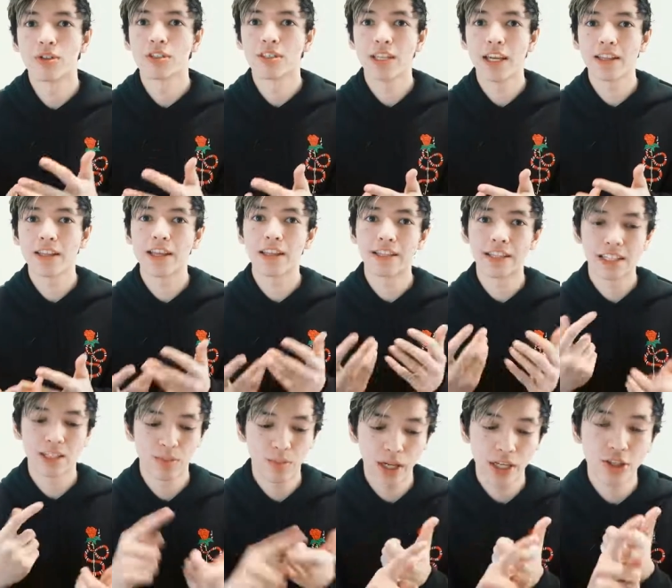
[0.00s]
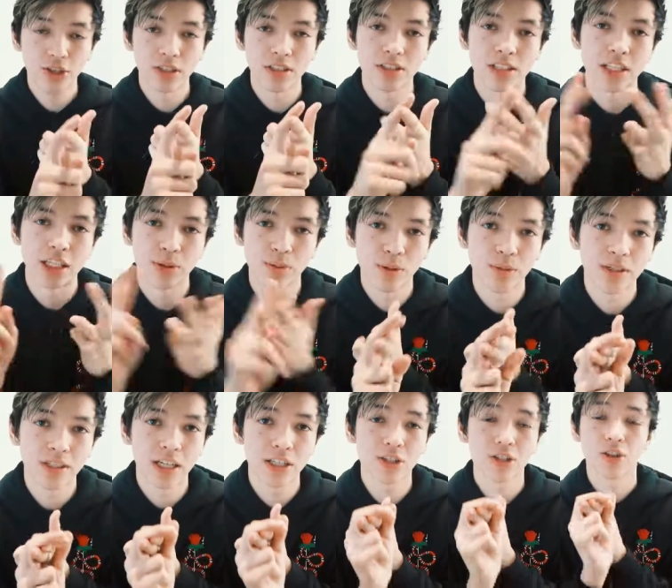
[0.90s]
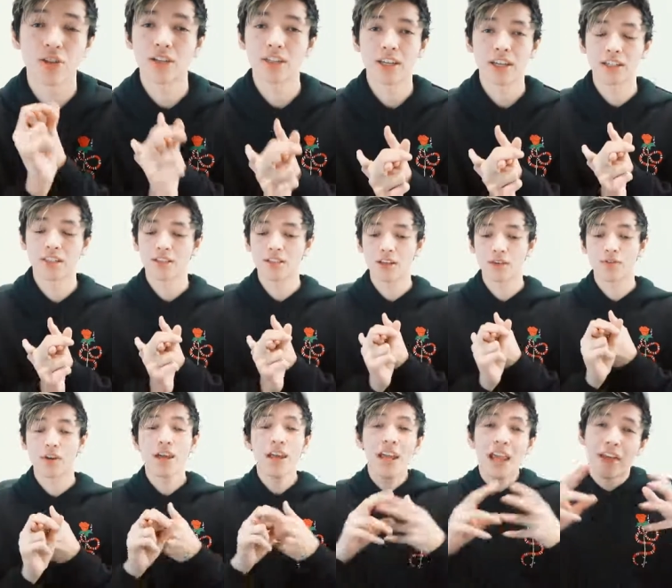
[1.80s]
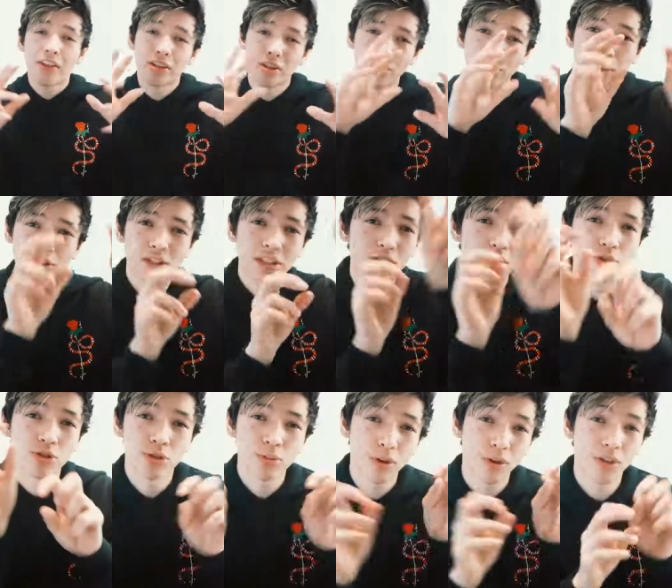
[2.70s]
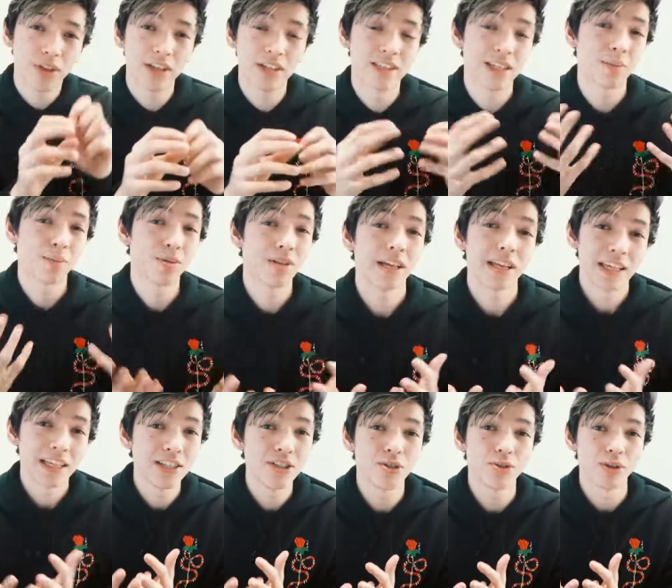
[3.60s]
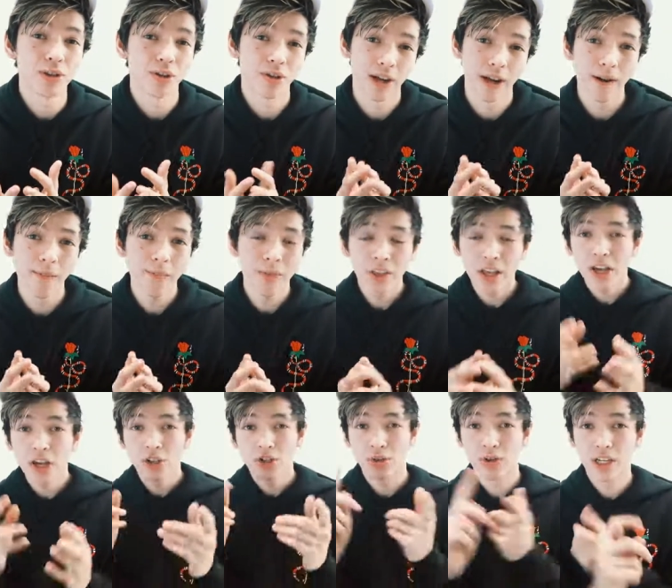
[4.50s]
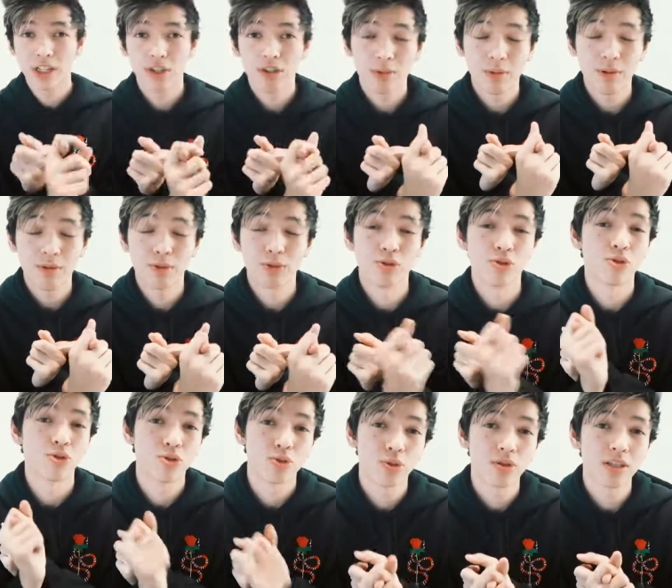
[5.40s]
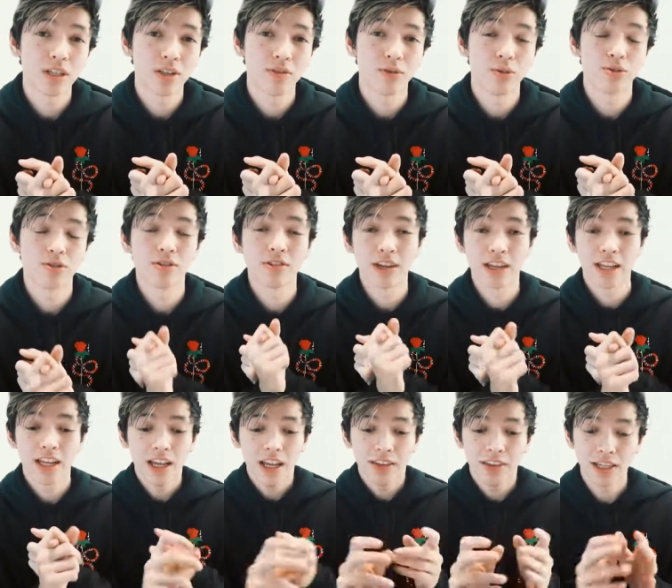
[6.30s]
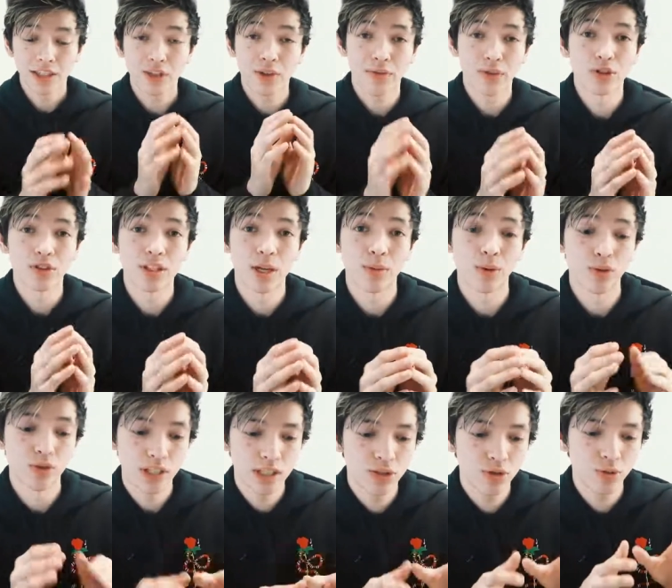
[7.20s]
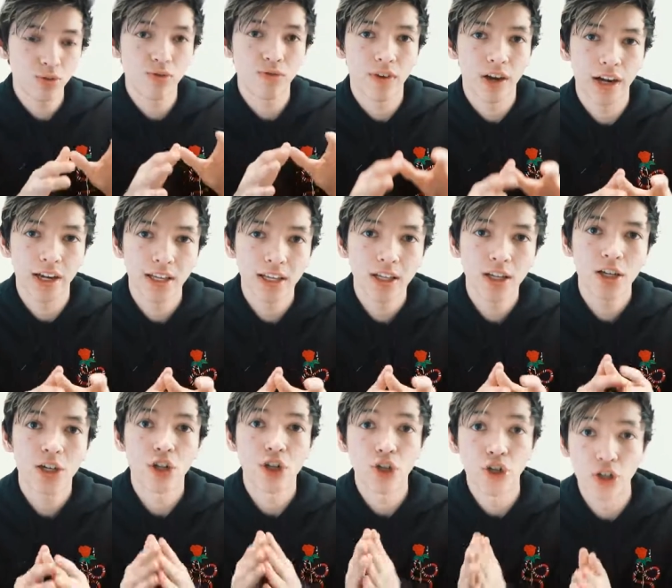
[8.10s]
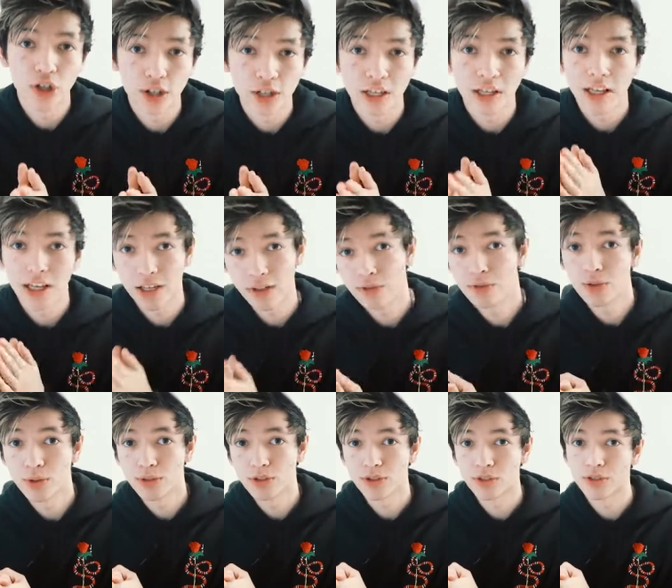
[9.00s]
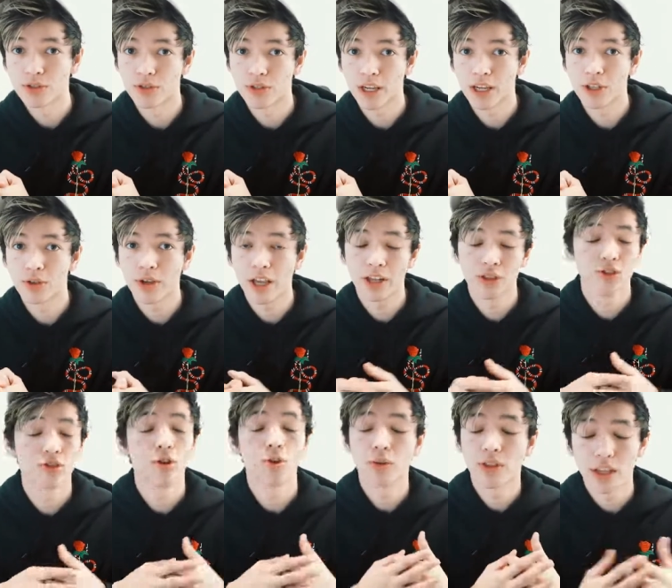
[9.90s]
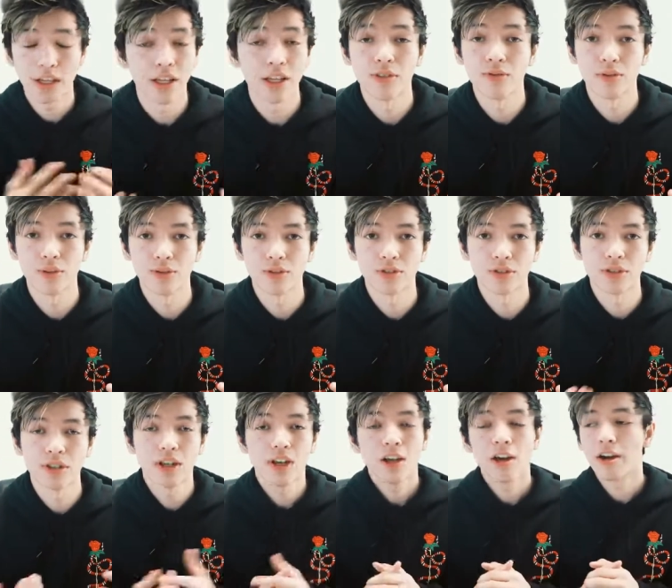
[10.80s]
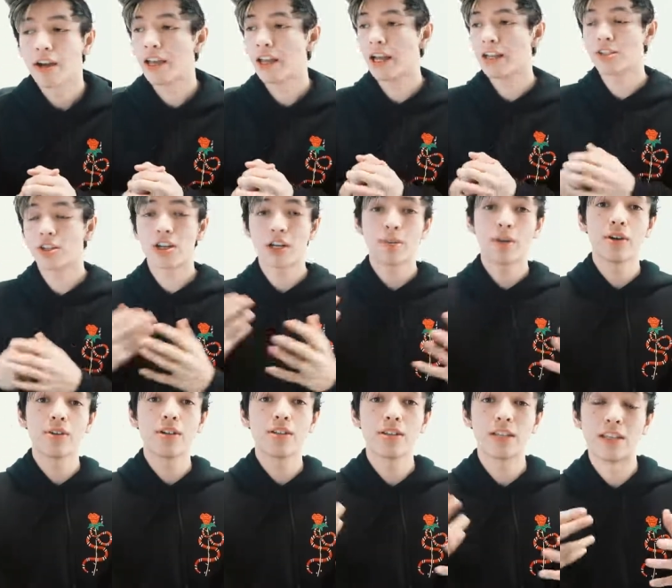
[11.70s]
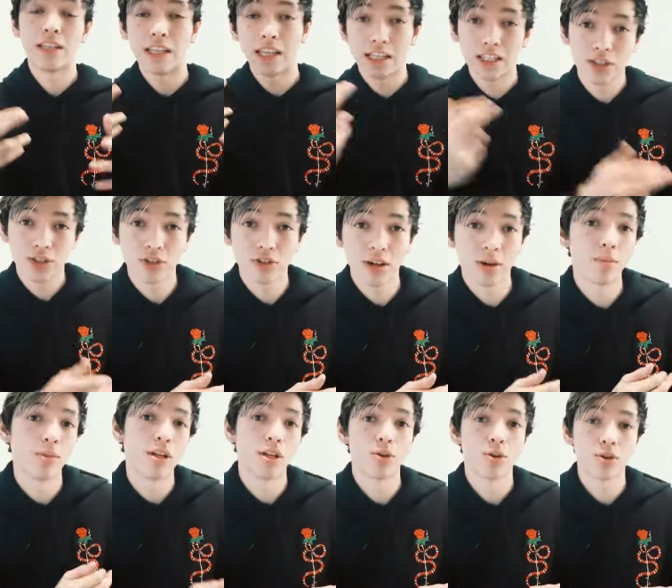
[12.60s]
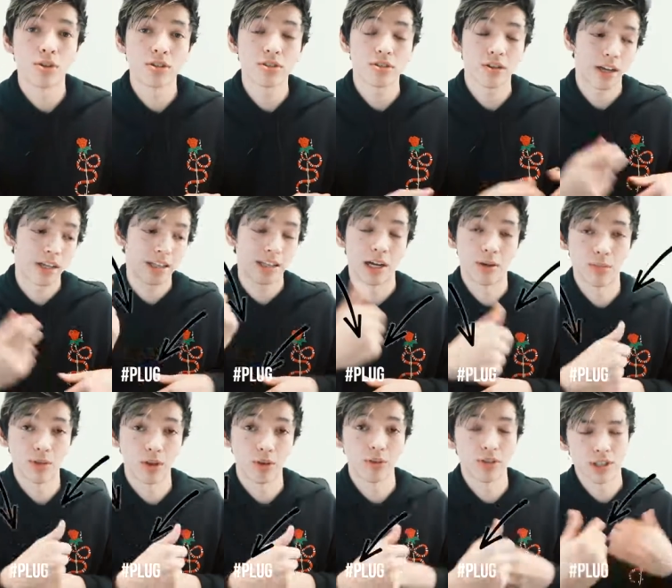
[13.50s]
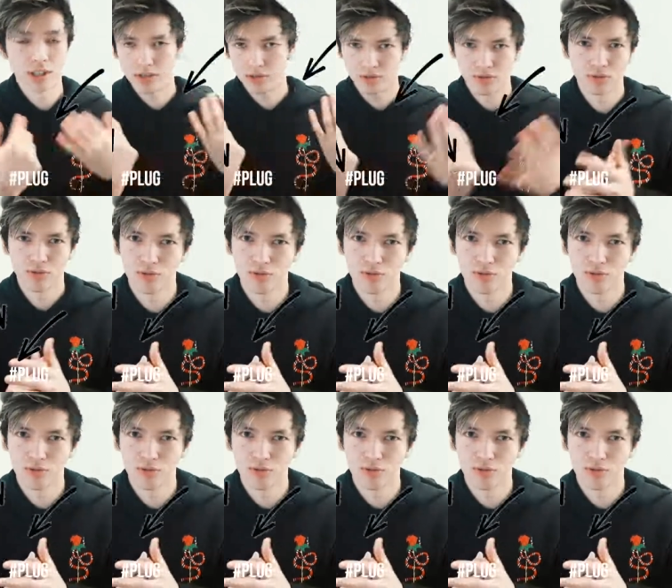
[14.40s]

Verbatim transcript: understand that it takes patience and experimentation, all that kind of stuff. And there's a bunch of these little small things that play into it, okay? So Instagram influencers, you're sourcing influencers, right? That's the first step. You need to find good influencers, okay? You can't just go with any influencers, right? I talk about this in the Instagram mini course, right? Down below, which I